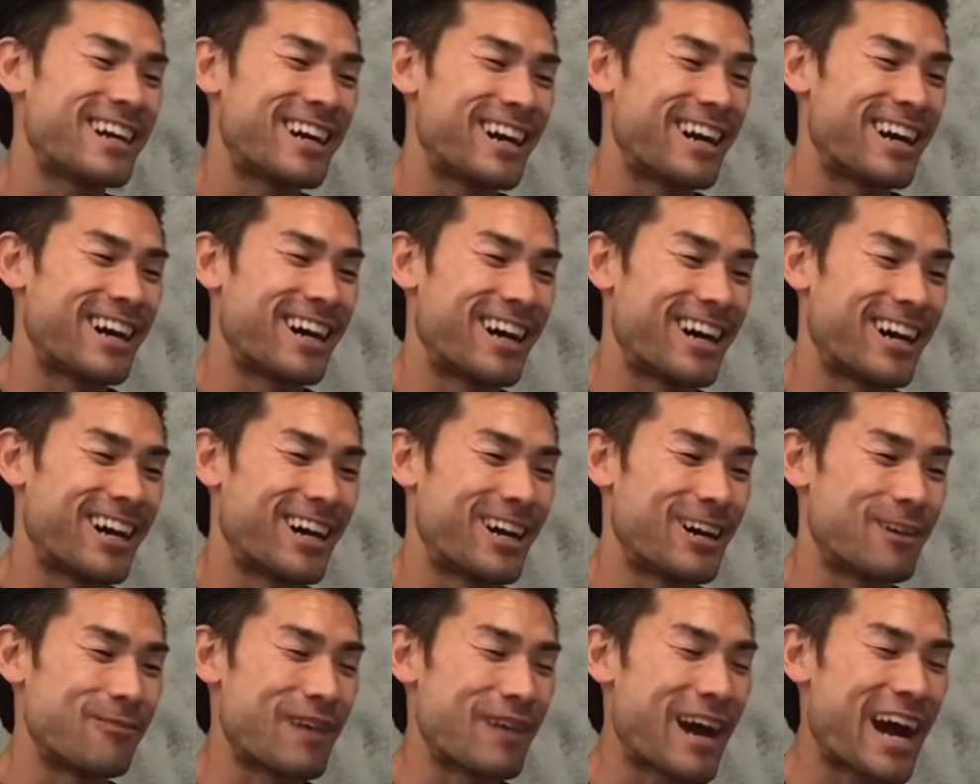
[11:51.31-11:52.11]

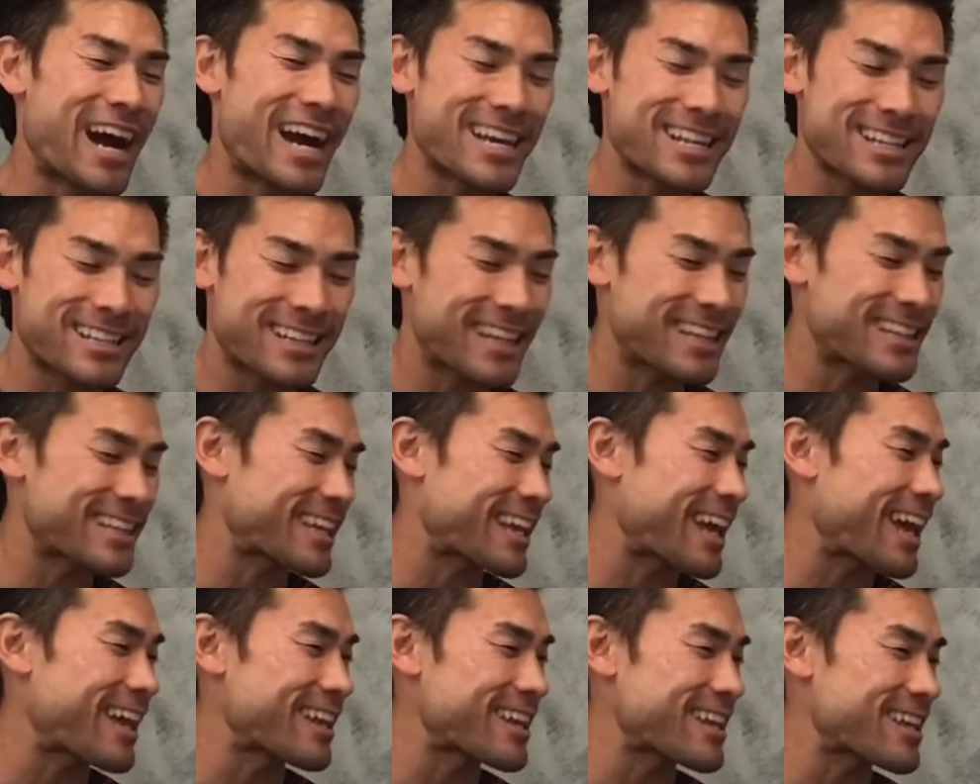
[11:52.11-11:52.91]
I think the
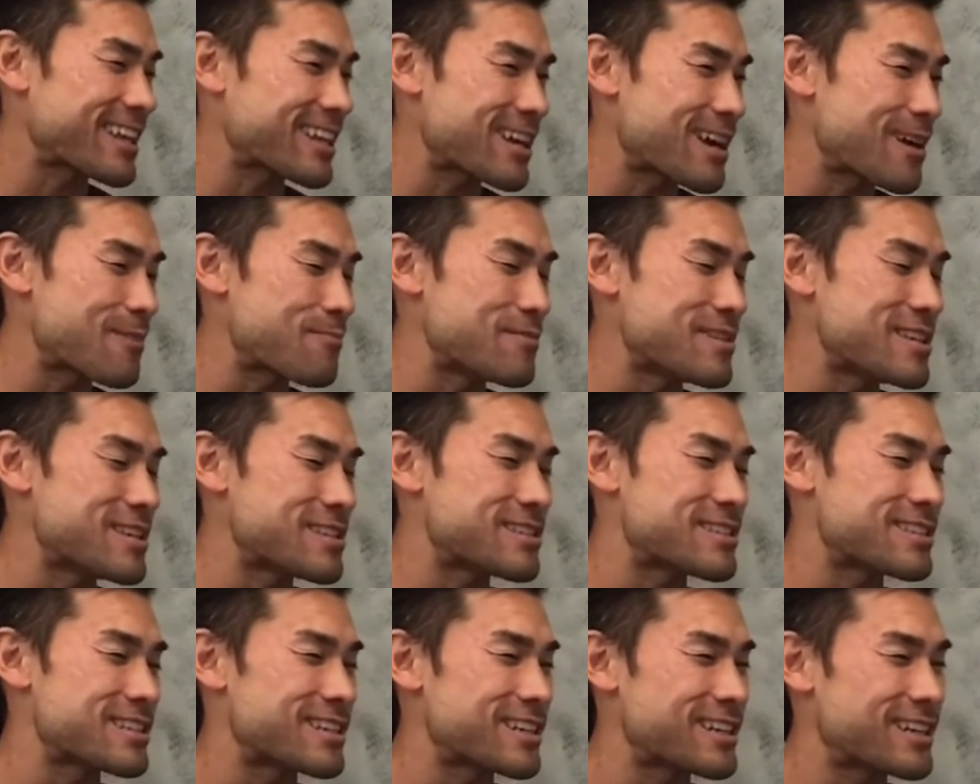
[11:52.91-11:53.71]
Cali Cup
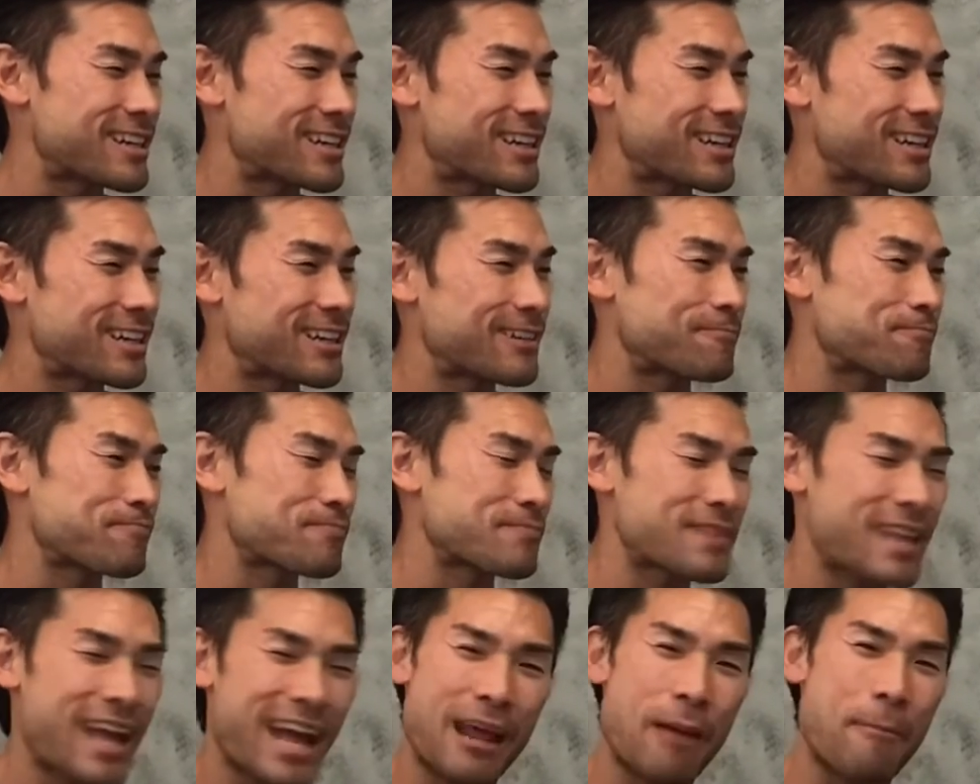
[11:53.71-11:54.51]
is
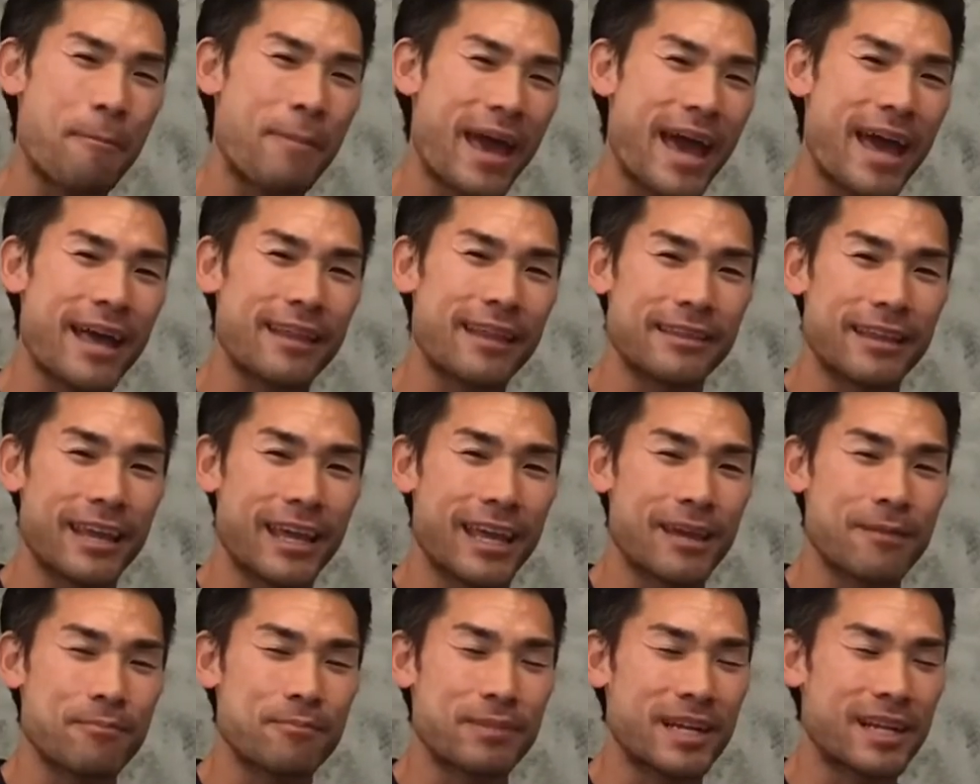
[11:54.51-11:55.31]
not a bad
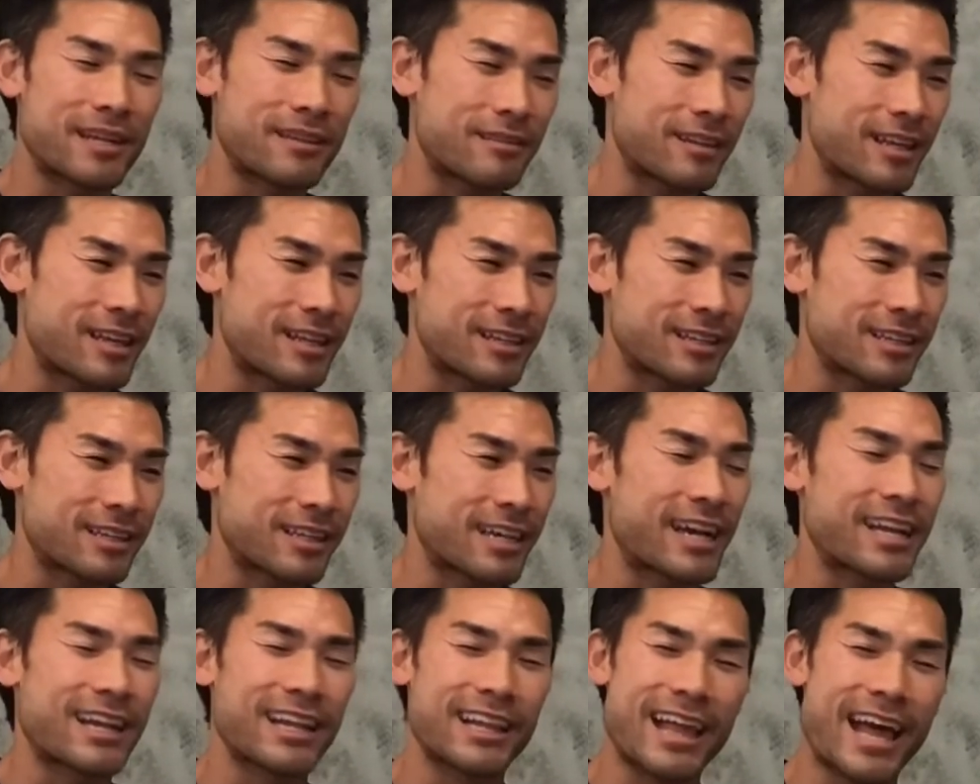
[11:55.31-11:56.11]
name, but it
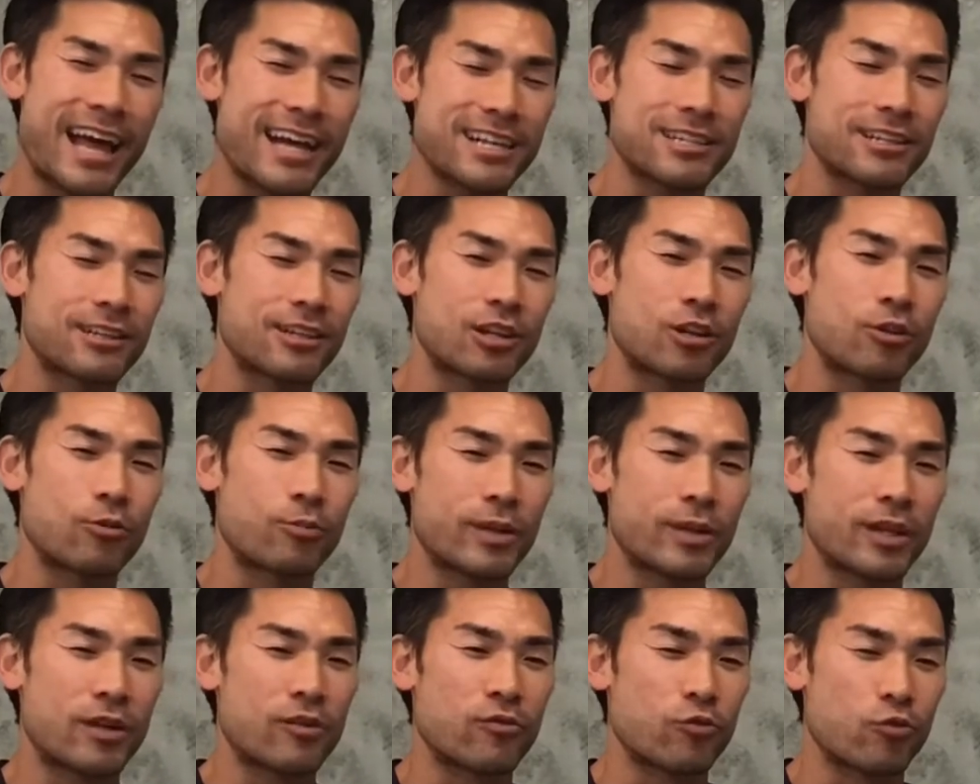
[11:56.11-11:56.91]
kind of lacks a little
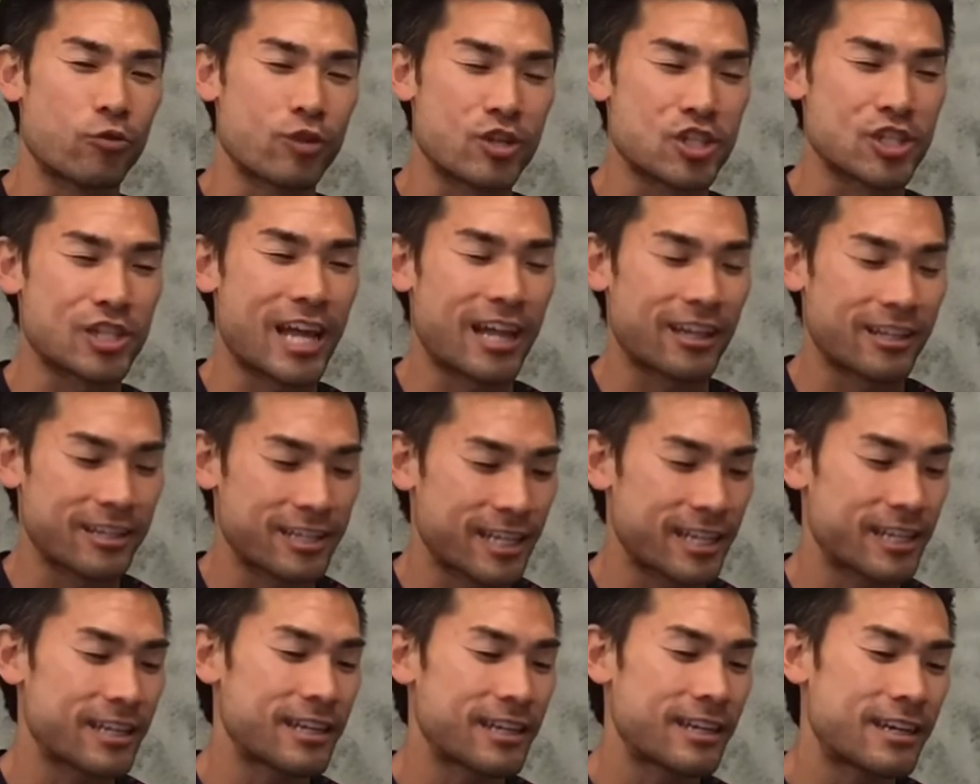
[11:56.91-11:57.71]
bit of
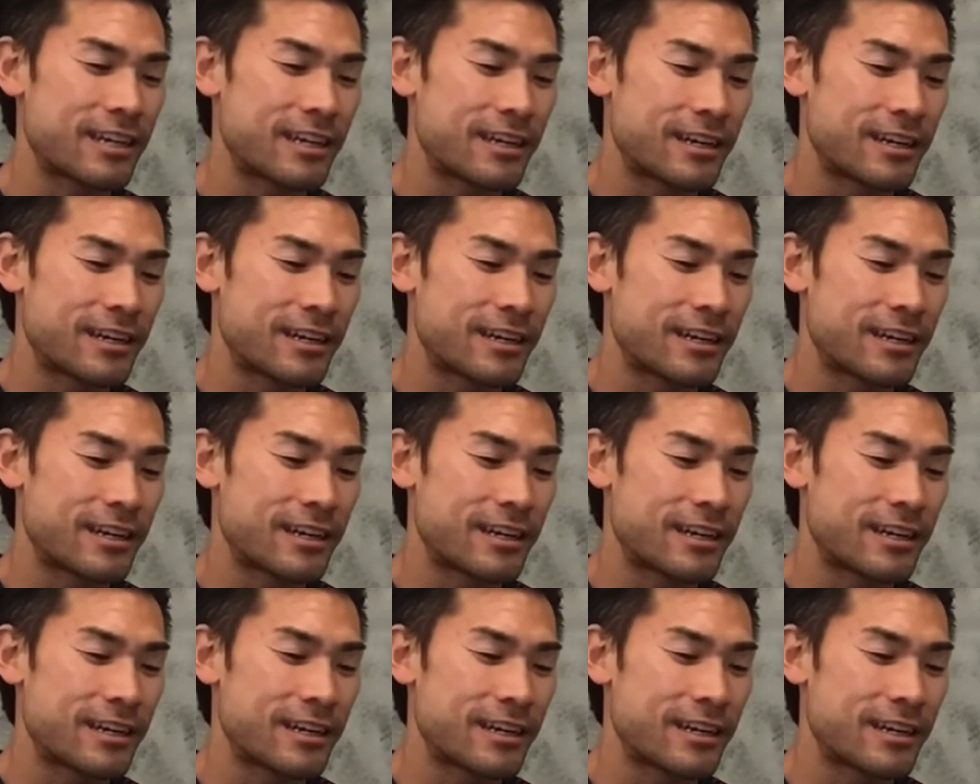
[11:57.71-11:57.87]
originality.